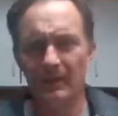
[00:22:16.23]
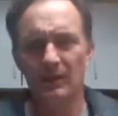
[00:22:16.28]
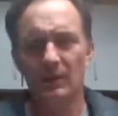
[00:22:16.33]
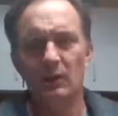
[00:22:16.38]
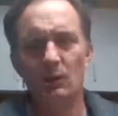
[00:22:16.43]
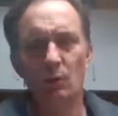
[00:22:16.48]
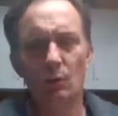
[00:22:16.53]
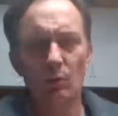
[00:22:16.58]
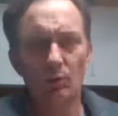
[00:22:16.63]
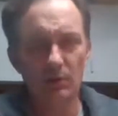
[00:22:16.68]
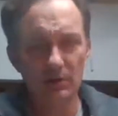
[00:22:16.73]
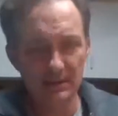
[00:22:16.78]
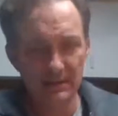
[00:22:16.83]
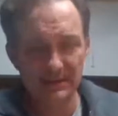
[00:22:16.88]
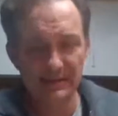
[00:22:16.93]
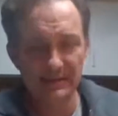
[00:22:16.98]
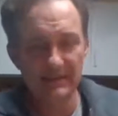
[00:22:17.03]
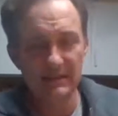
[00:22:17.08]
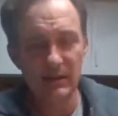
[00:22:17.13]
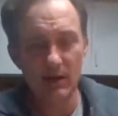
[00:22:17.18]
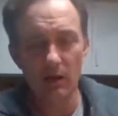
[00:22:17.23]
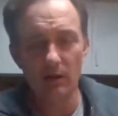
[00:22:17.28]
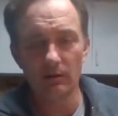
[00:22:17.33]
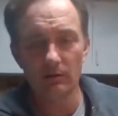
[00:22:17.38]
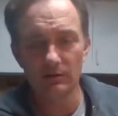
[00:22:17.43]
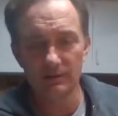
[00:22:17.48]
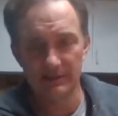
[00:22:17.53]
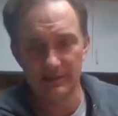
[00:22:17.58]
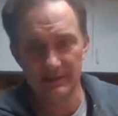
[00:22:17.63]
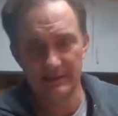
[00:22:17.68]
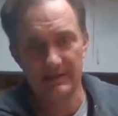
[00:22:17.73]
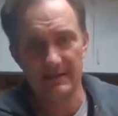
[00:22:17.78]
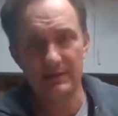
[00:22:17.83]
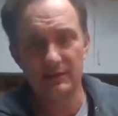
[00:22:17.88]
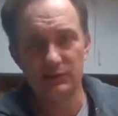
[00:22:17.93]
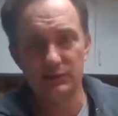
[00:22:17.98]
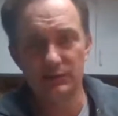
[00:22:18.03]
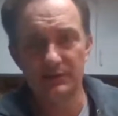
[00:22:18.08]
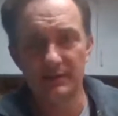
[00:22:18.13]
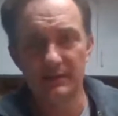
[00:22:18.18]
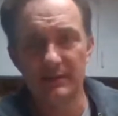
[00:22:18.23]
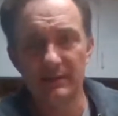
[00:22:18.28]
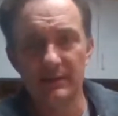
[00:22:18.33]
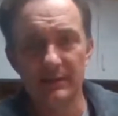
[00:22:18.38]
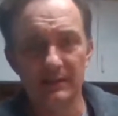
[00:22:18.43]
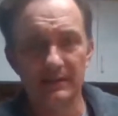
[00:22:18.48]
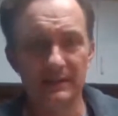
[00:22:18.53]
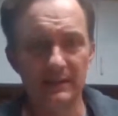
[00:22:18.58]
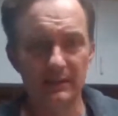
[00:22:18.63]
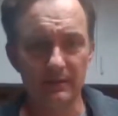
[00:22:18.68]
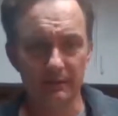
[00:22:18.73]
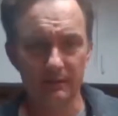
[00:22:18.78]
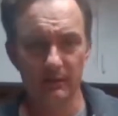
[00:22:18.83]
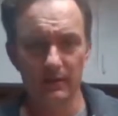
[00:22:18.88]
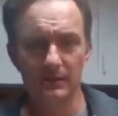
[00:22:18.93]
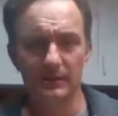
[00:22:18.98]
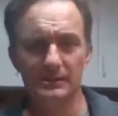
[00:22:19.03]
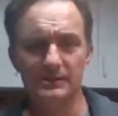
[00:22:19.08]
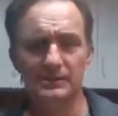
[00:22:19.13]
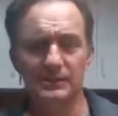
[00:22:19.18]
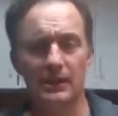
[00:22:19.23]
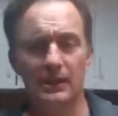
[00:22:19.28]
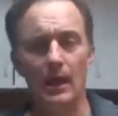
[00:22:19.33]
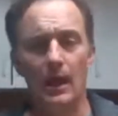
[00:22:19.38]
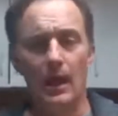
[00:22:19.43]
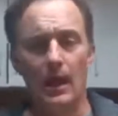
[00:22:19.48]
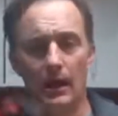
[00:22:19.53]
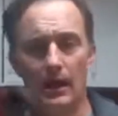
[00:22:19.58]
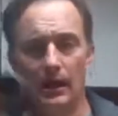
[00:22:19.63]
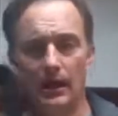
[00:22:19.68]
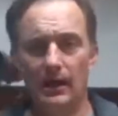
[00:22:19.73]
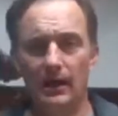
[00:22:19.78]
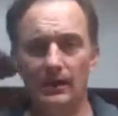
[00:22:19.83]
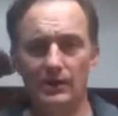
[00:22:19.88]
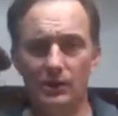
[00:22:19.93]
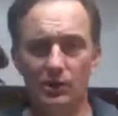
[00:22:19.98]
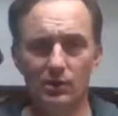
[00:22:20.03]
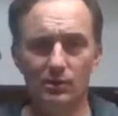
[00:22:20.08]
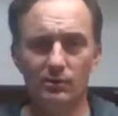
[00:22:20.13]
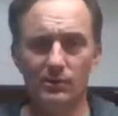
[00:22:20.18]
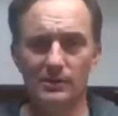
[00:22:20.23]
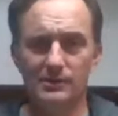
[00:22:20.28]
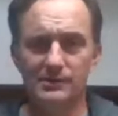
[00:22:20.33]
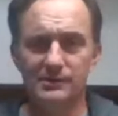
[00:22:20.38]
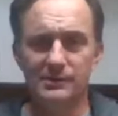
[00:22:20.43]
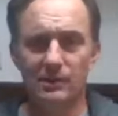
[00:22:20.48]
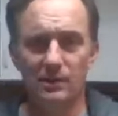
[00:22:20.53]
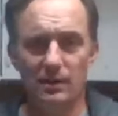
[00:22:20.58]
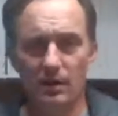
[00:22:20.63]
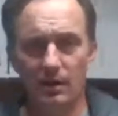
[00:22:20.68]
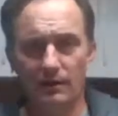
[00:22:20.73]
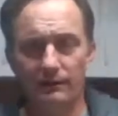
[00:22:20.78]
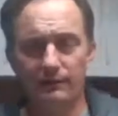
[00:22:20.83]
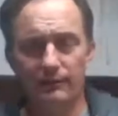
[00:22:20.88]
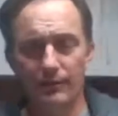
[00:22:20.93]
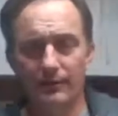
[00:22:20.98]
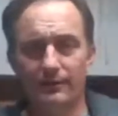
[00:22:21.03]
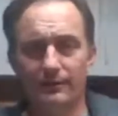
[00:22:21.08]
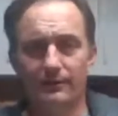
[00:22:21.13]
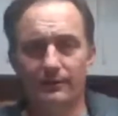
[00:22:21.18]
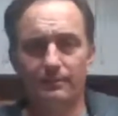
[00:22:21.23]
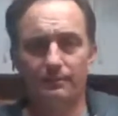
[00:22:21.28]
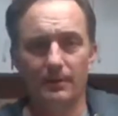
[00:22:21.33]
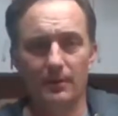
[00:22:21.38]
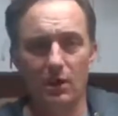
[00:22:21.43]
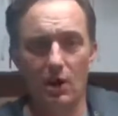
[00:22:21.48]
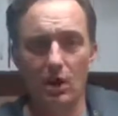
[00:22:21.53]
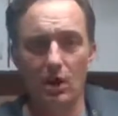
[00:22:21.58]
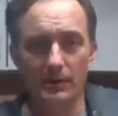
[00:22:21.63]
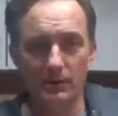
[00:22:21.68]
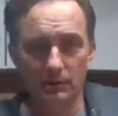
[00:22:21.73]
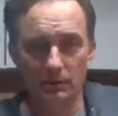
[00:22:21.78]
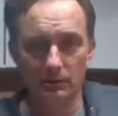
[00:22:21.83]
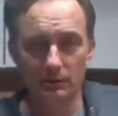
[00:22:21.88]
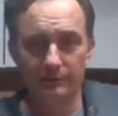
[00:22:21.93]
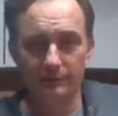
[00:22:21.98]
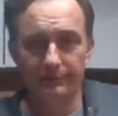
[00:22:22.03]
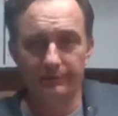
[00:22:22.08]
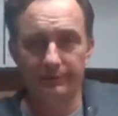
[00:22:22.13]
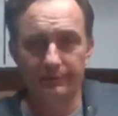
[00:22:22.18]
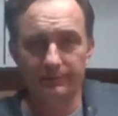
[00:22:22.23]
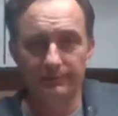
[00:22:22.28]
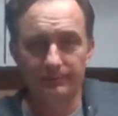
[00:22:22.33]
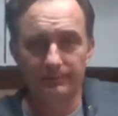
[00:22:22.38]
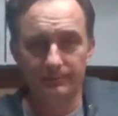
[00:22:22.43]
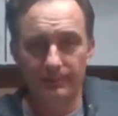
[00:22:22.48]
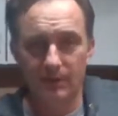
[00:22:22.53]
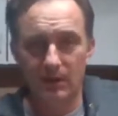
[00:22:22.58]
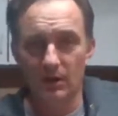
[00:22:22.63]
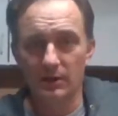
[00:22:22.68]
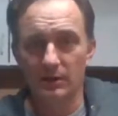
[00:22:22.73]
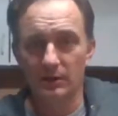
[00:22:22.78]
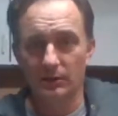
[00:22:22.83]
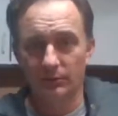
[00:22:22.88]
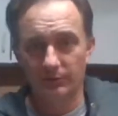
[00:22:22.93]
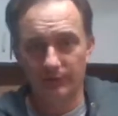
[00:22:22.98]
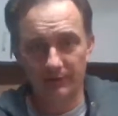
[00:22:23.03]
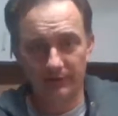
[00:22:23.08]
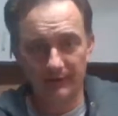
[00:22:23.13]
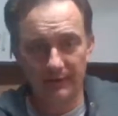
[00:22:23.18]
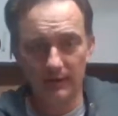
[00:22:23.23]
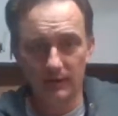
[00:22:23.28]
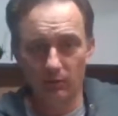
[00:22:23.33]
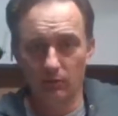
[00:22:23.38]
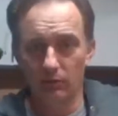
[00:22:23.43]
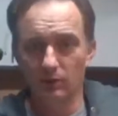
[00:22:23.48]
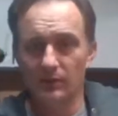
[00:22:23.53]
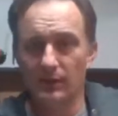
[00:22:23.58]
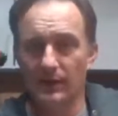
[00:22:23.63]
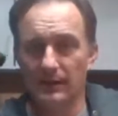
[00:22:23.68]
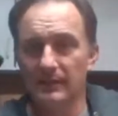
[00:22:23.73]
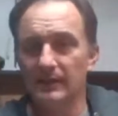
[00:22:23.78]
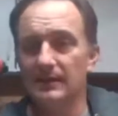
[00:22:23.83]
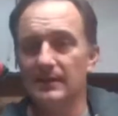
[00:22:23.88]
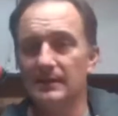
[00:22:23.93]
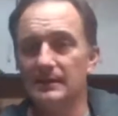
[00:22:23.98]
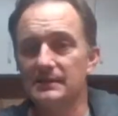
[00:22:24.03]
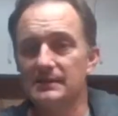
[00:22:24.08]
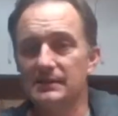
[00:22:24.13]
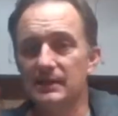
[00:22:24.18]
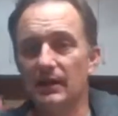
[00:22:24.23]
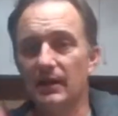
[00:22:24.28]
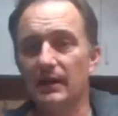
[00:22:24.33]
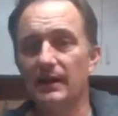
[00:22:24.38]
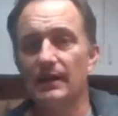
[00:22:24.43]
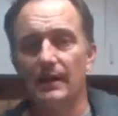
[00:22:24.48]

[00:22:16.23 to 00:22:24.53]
in order to see colors and interesting things, at the very least, you're going to want to start off with binoculars. Binoculars to take a look at the night sky.